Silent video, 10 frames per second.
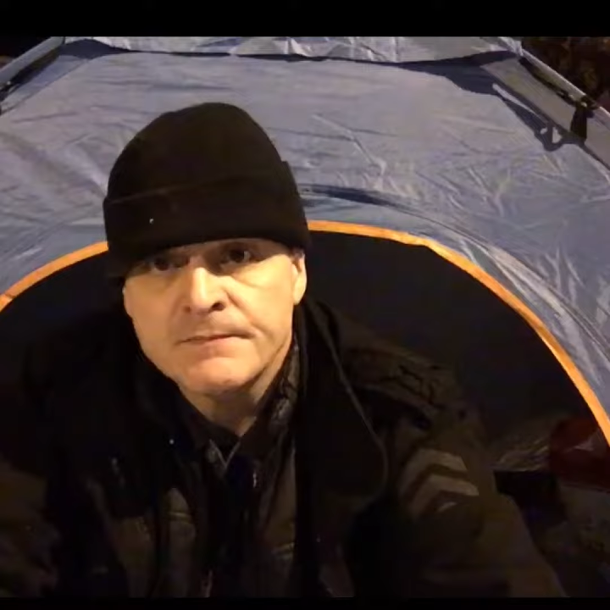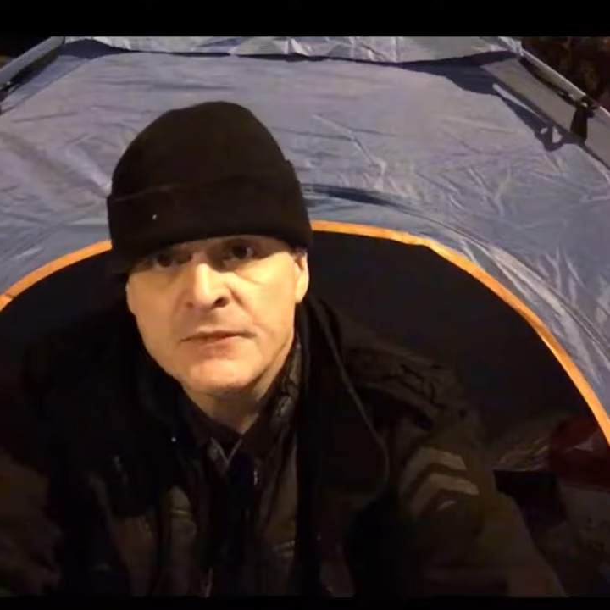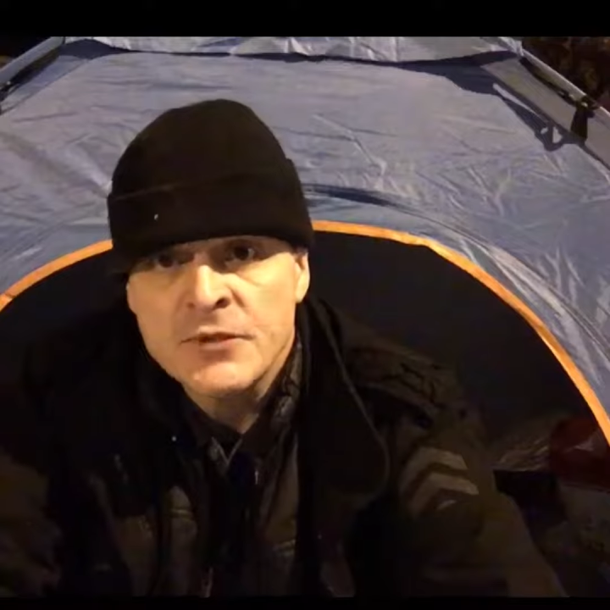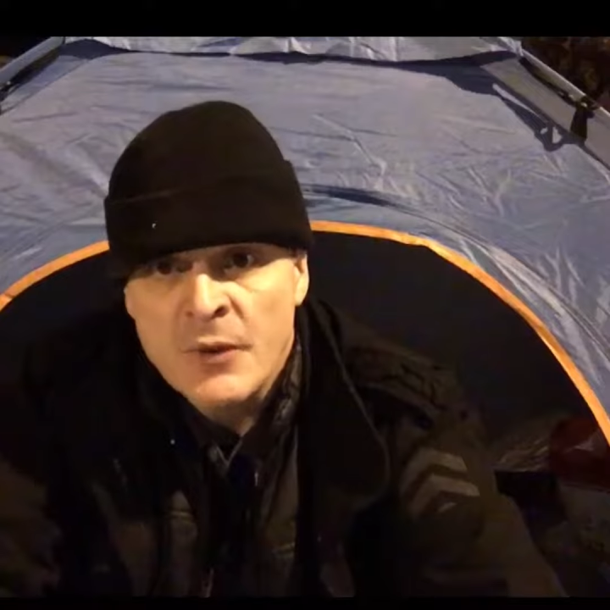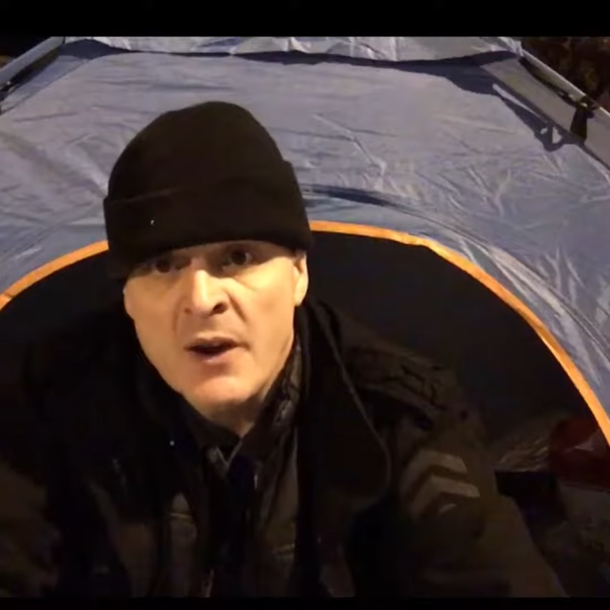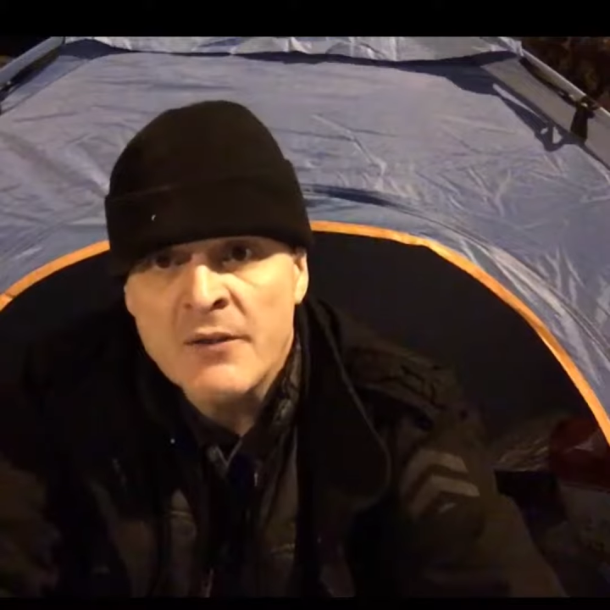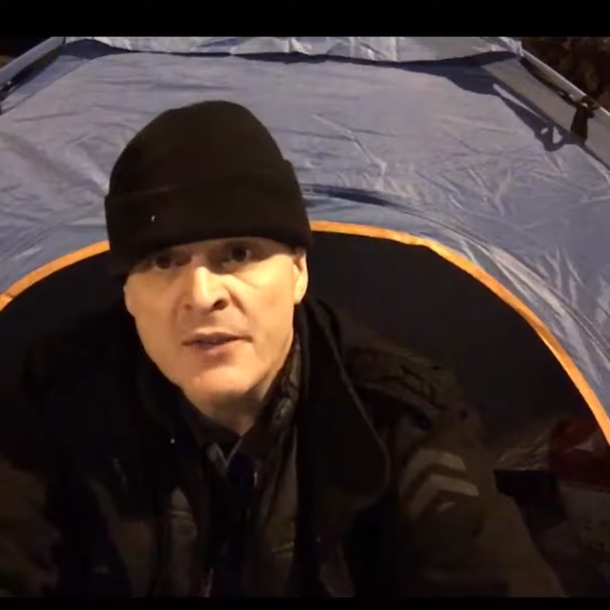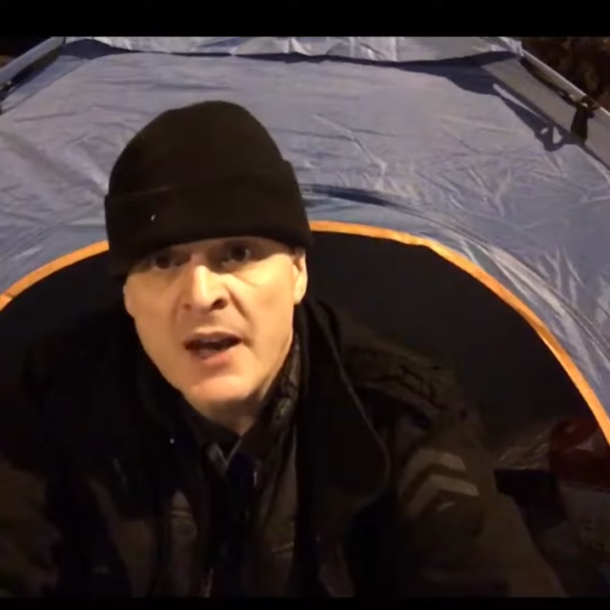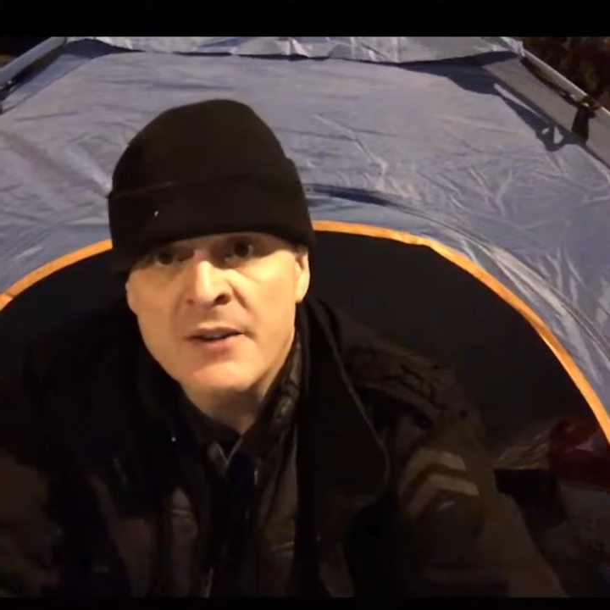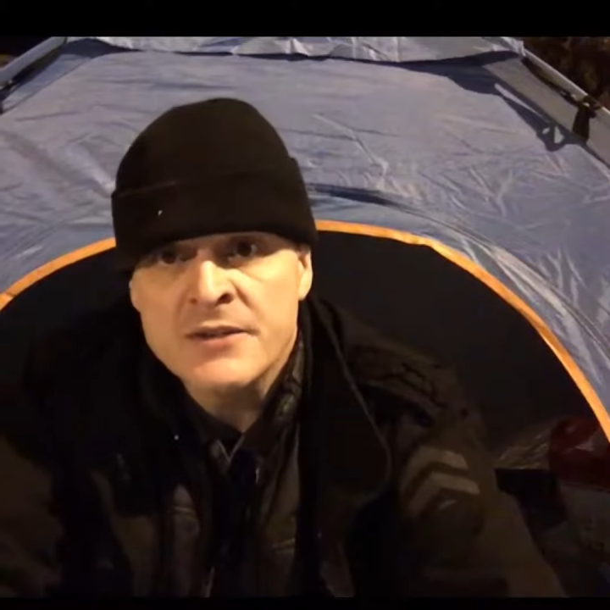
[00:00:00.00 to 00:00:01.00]

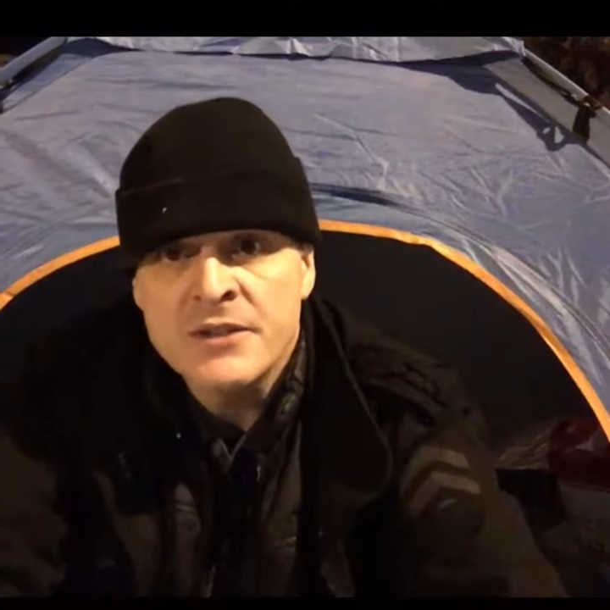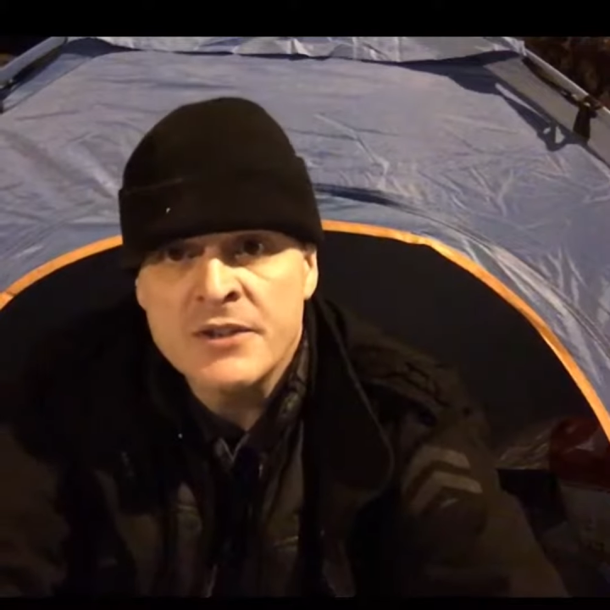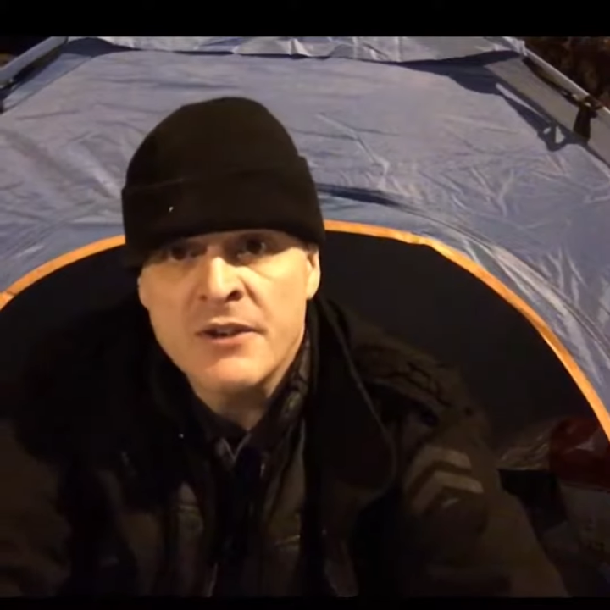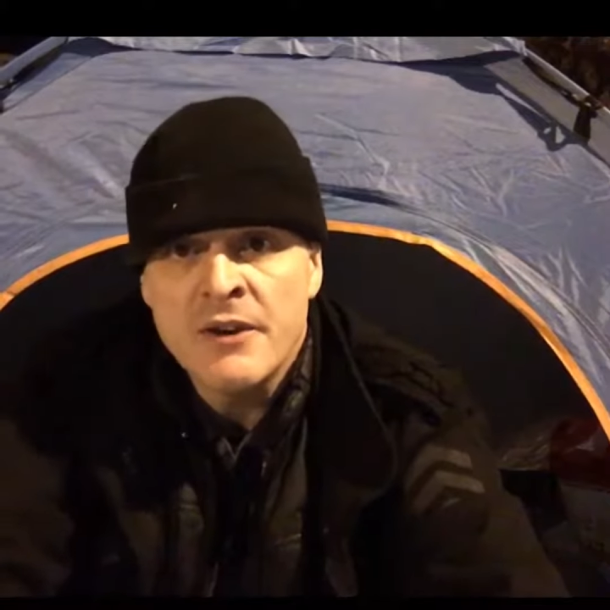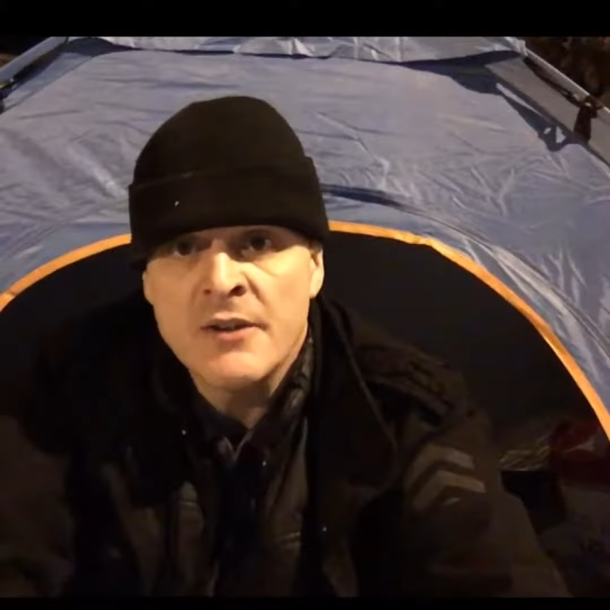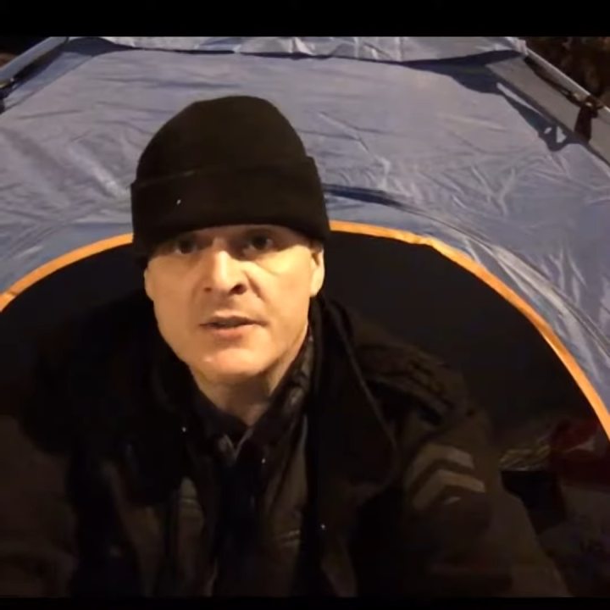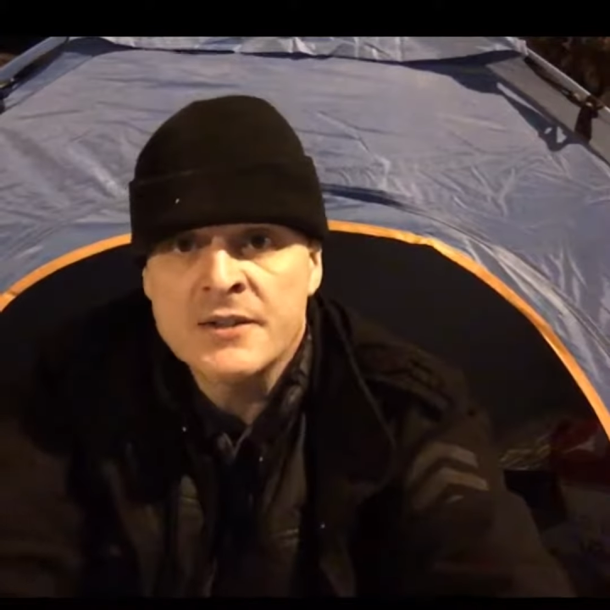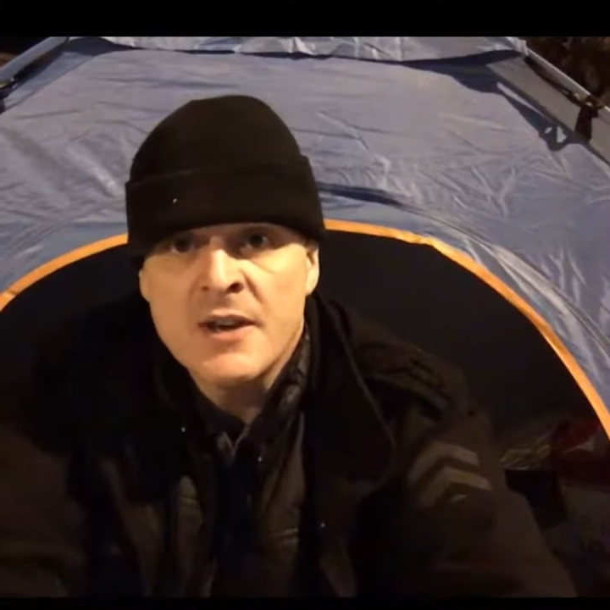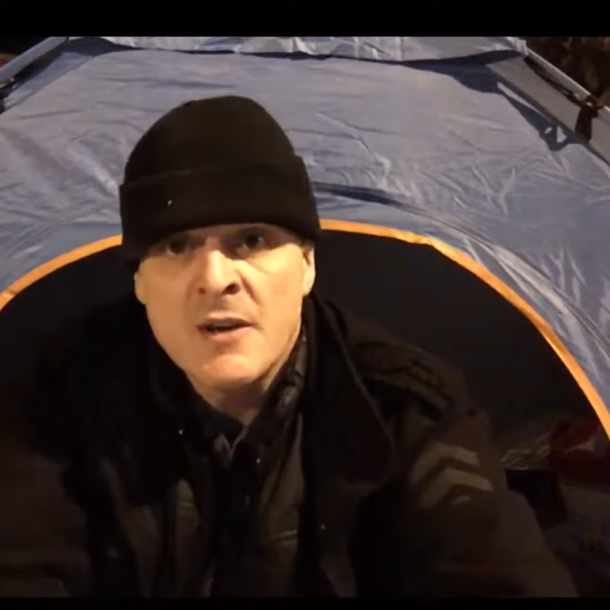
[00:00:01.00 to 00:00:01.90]
12,000 euros.